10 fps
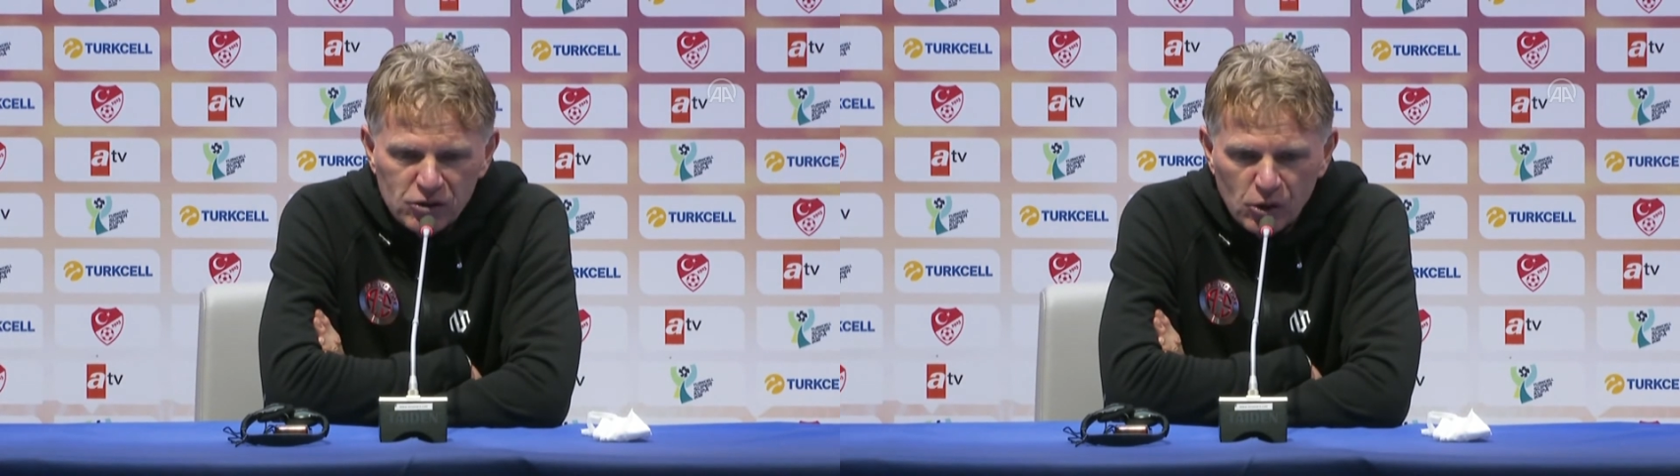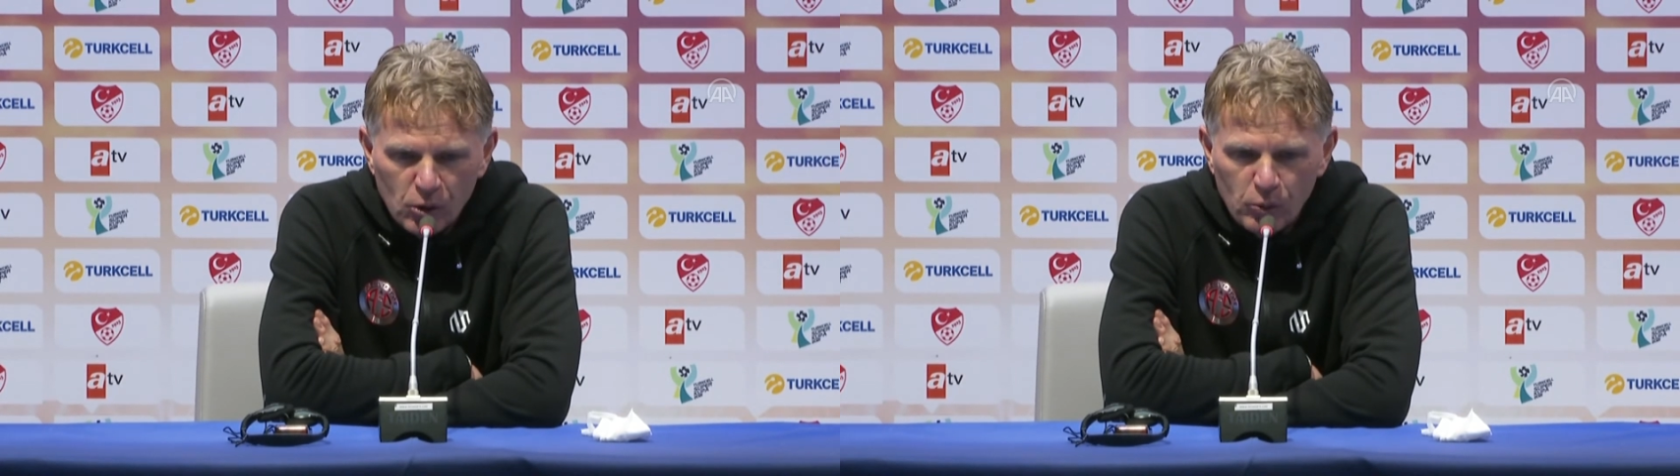
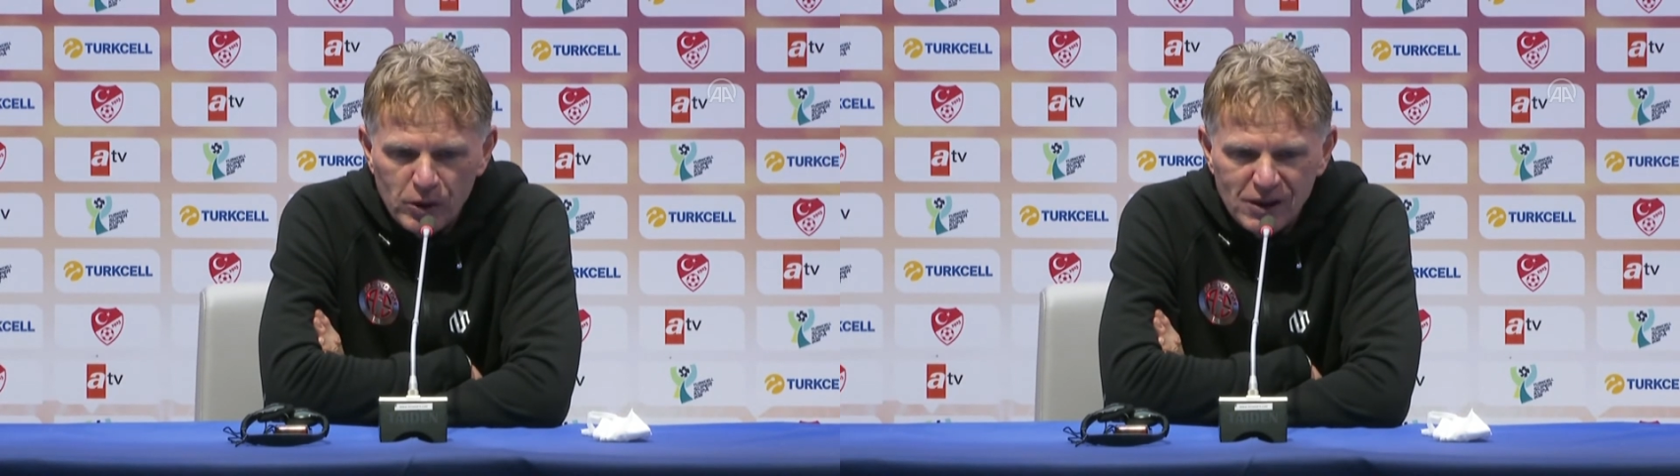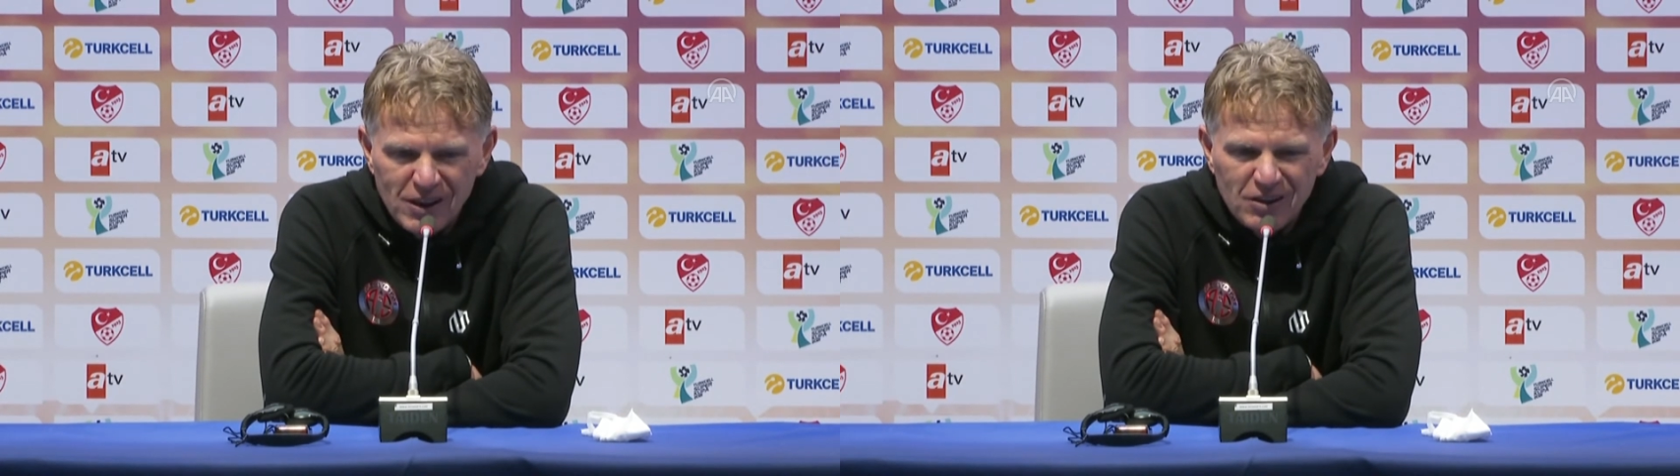So
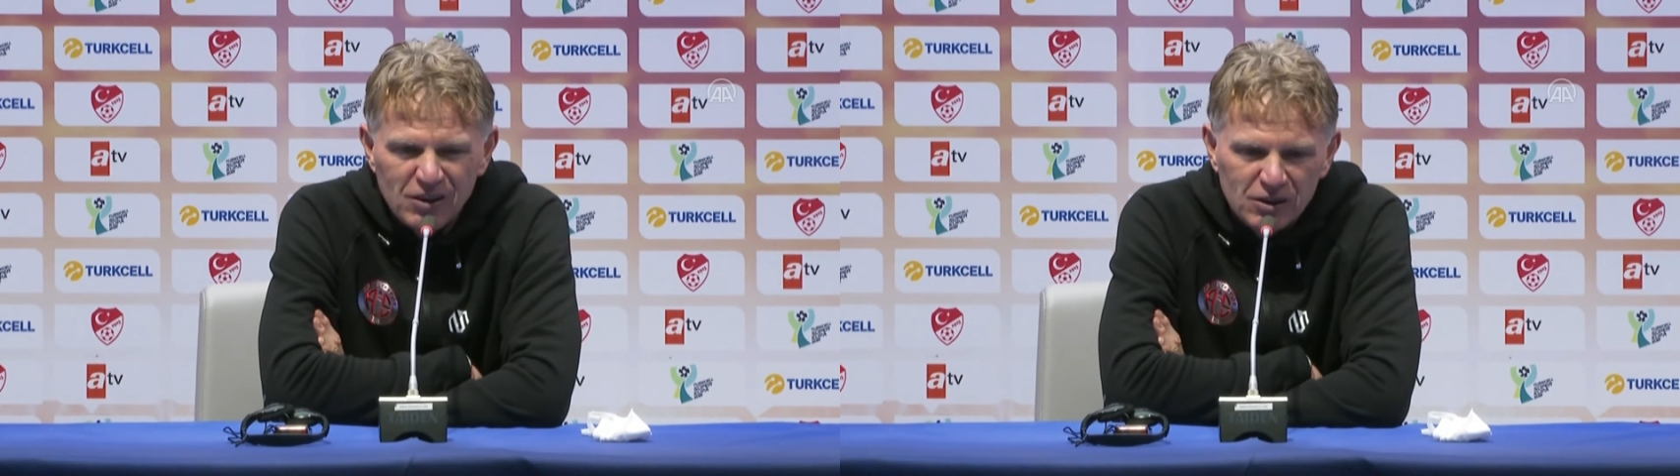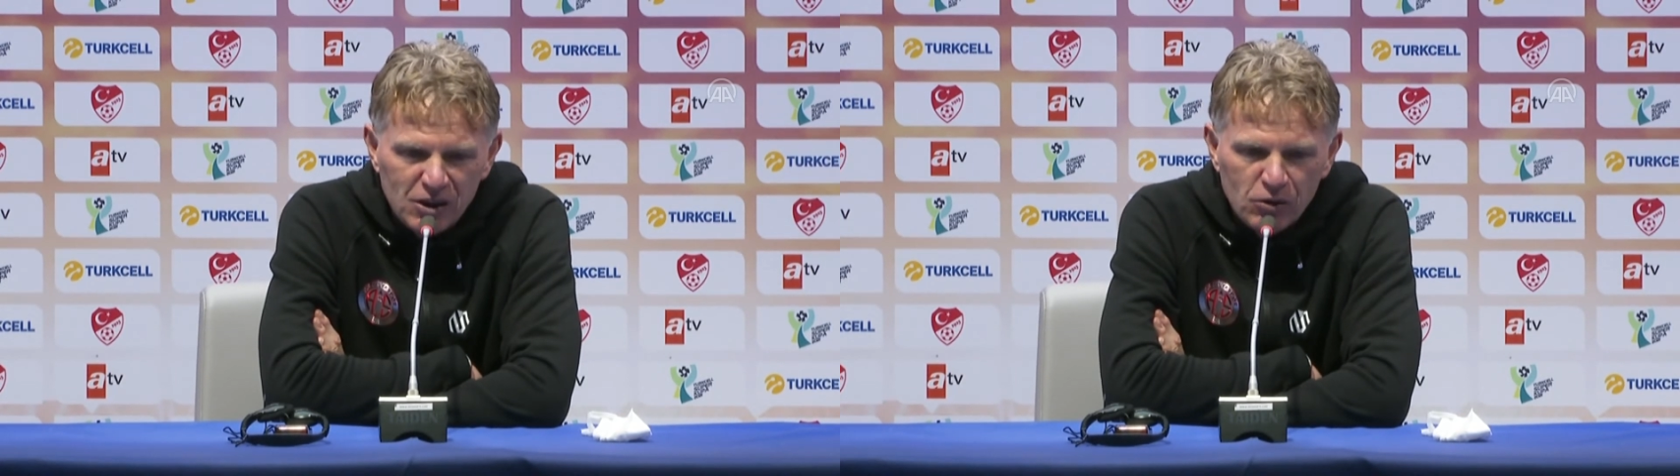we
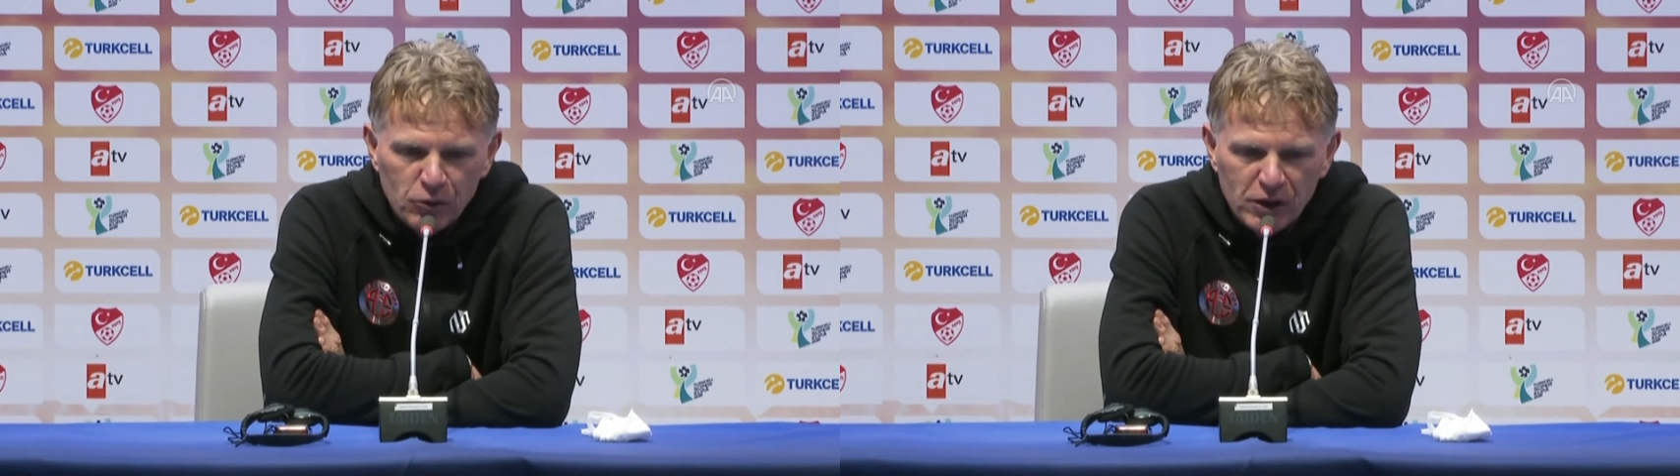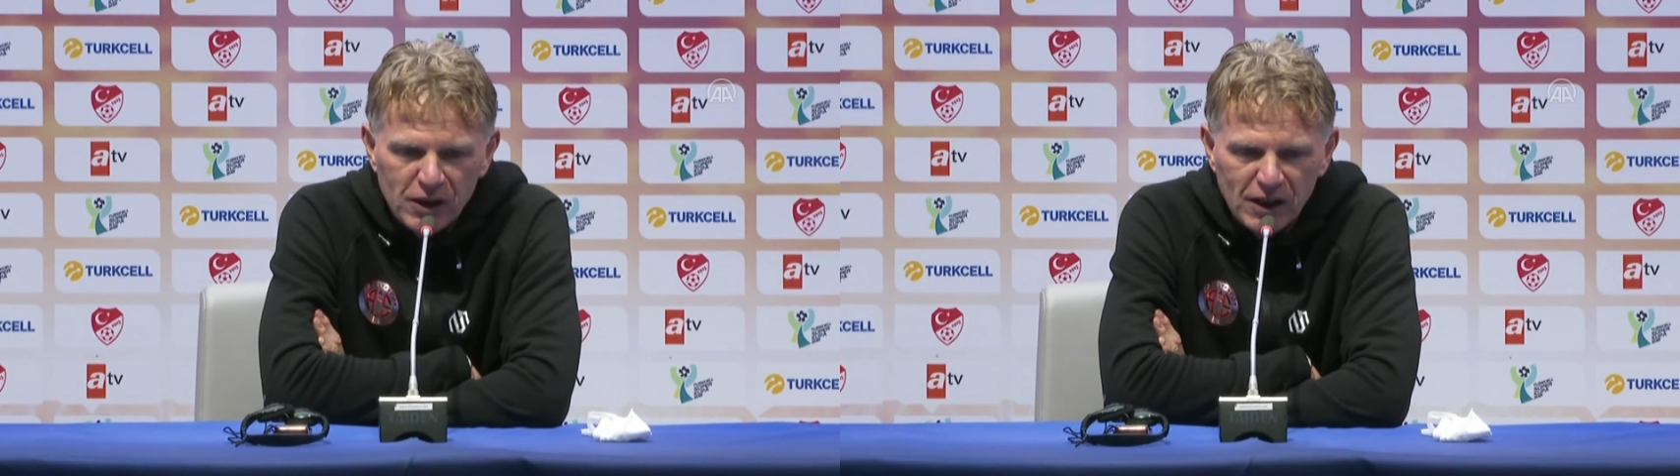need these
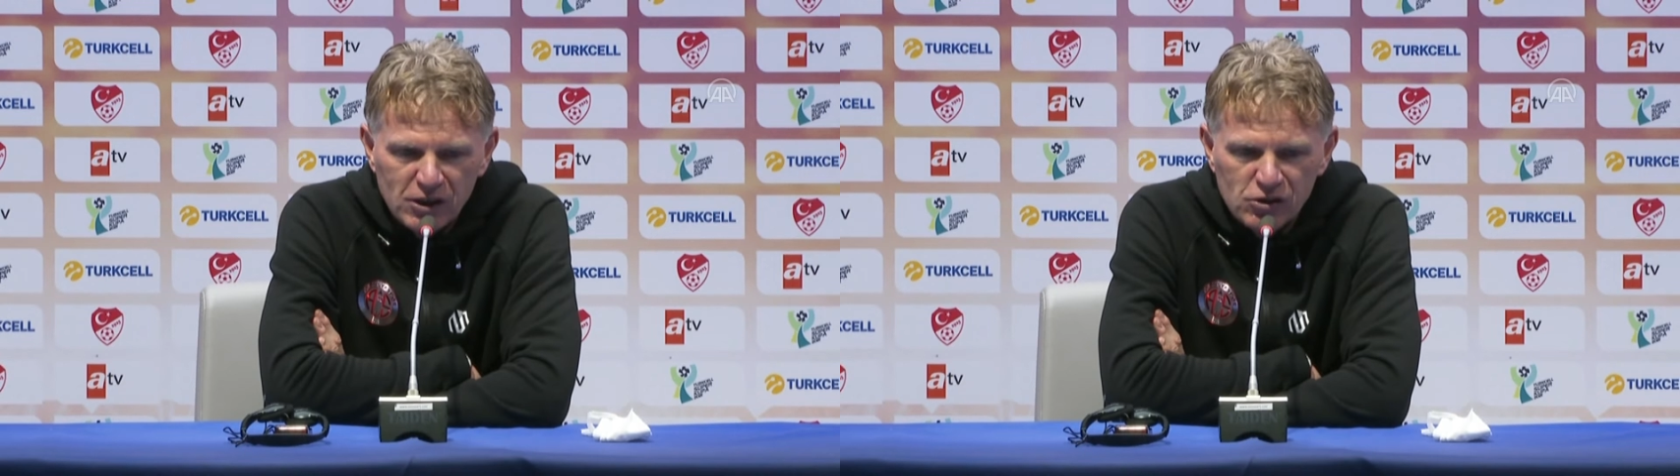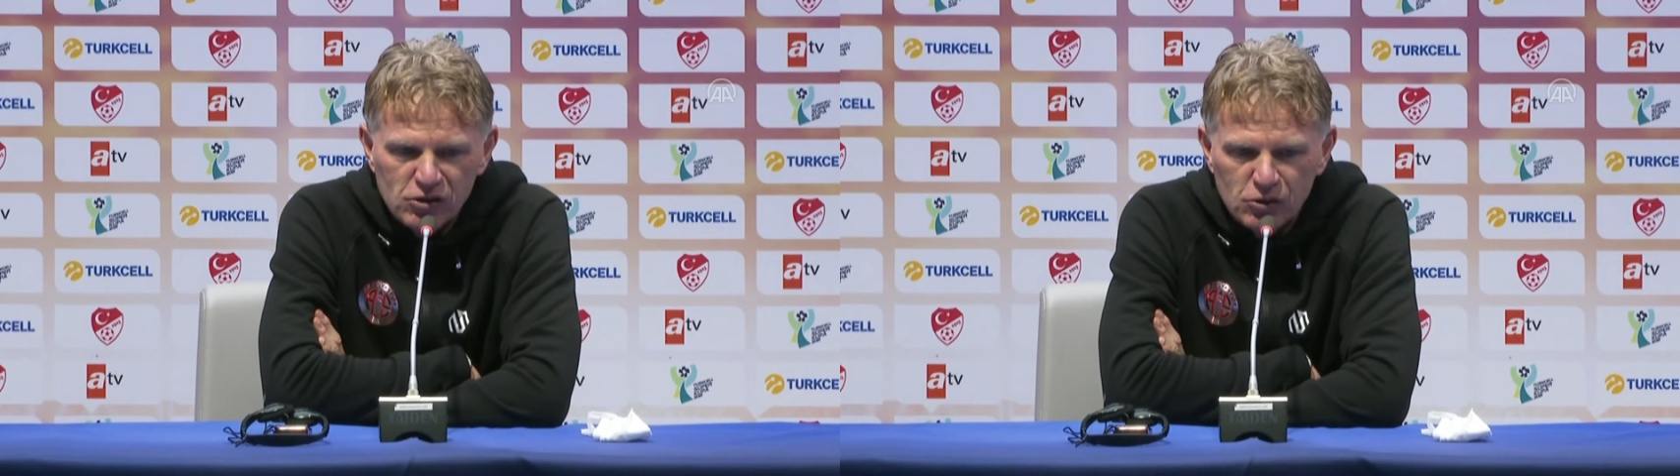3 days